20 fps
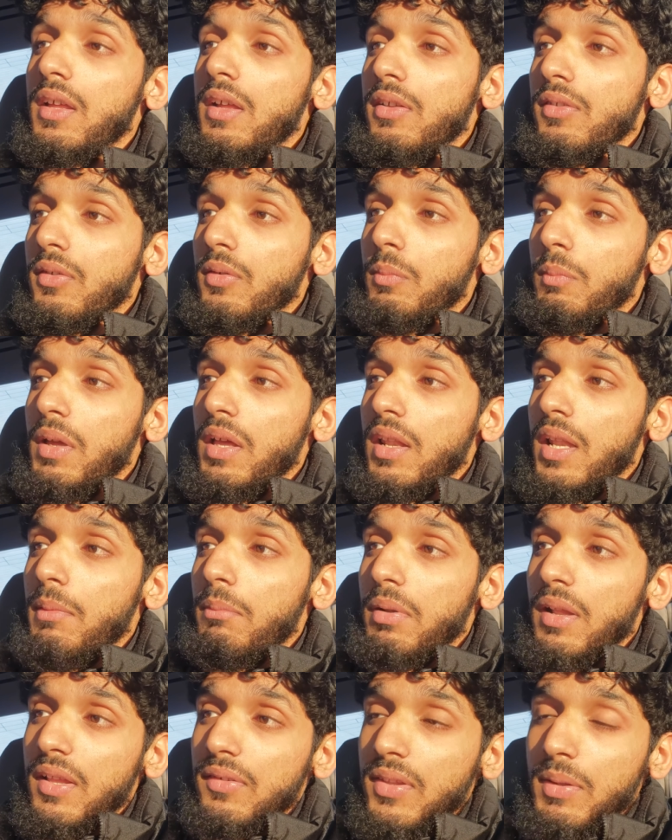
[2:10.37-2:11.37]
So may Allah
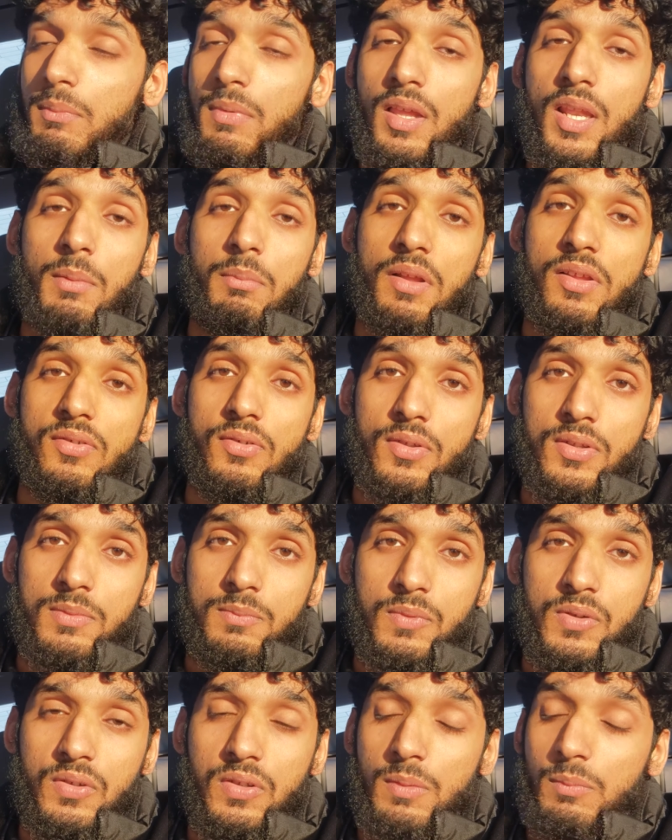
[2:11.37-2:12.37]
bless him, may Allah bless all the
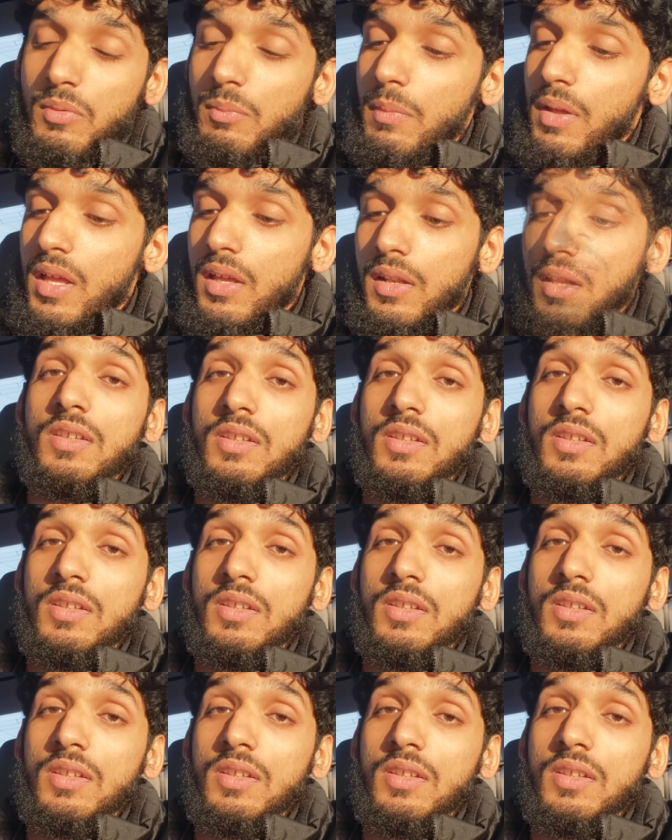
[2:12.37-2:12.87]
Muslims, man.